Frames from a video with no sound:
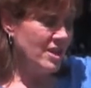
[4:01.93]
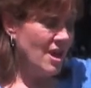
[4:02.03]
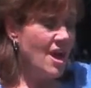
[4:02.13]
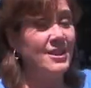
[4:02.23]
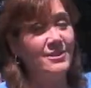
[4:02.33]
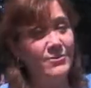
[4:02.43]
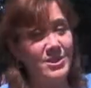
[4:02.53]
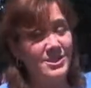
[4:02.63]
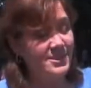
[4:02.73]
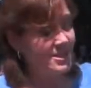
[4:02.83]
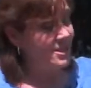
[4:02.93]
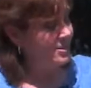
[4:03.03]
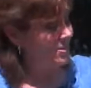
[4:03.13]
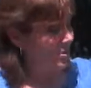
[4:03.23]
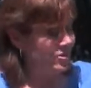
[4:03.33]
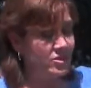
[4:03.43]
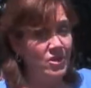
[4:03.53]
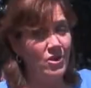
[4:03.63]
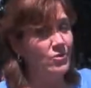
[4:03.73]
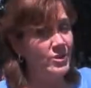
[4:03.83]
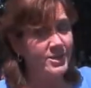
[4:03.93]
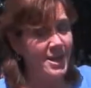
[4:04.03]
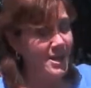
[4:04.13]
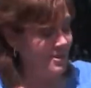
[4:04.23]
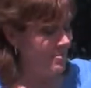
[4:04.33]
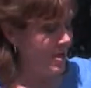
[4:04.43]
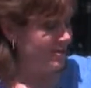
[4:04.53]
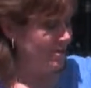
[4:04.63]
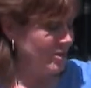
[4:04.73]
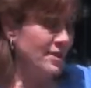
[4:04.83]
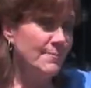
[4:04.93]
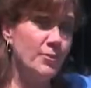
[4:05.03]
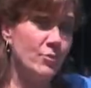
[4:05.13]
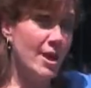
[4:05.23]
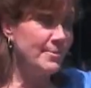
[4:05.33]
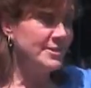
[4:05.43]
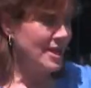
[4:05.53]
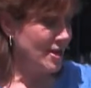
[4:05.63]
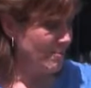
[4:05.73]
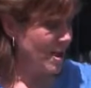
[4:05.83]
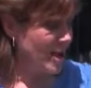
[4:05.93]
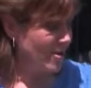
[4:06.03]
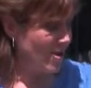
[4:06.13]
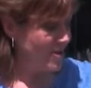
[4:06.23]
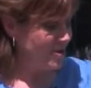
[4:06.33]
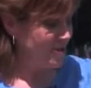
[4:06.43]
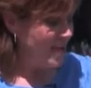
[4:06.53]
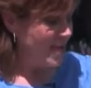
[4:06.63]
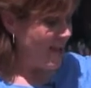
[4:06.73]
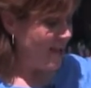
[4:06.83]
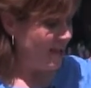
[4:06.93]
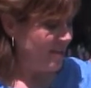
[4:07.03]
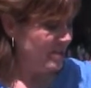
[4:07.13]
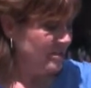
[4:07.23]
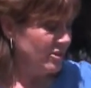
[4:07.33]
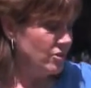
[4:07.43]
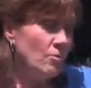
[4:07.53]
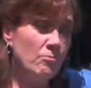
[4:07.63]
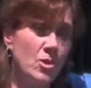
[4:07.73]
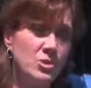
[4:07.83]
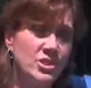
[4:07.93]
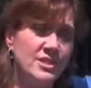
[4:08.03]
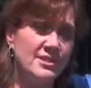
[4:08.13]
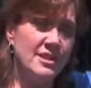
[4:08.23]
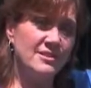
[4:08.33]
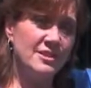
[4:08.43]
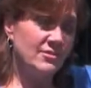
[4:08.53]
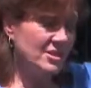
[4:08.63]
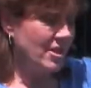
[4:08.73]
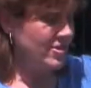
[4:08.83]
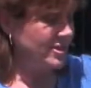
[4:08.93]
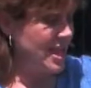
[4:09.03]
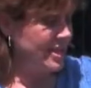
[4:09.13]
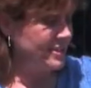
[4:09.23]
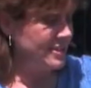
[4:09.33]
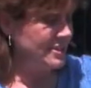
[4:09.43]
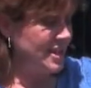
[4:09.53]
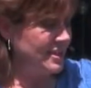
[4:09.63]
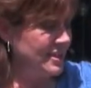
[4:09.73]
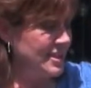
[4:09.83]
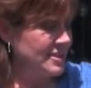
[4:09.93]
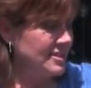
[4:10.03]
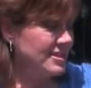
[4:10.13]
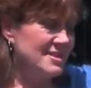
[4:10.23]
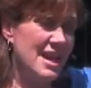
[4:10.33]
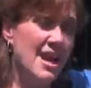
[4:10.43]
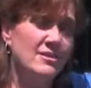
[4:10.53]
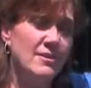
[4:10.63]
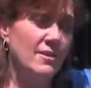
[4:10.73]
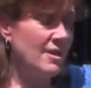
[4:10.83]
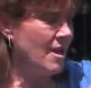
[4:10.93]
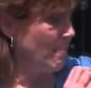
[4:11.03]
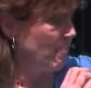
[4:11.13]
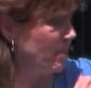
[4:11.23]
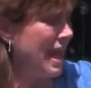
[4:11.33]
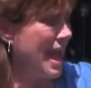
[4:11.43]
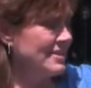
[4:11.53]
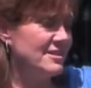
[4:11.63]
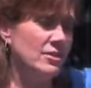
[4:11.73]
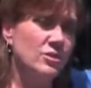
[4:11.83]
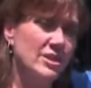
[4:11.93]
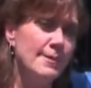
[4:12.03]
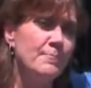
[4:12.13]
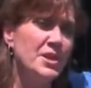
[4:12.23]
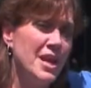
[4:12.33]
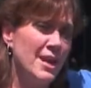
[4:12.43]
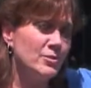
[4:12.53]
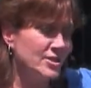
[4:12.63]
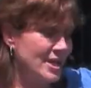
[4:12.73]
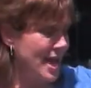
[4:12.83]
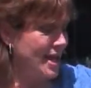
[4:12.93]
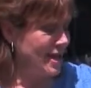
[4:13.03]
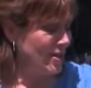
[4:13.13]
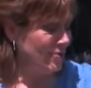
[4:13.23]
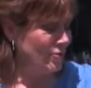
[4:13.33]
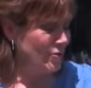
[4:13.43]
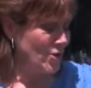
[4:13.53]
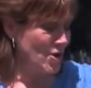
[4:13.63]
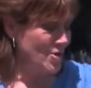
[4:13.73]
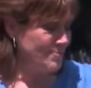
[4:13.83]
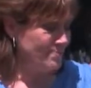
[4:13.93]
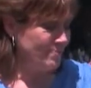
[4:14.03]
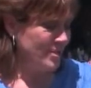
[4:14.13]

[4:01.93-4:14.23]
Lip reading: I live in the city, so there's no noise I can make that'll keep the rabbits out of my garden. And little motion-sensitive scare tactics like this that sounds a blast that'll keep the neighbor's cat out of your garden.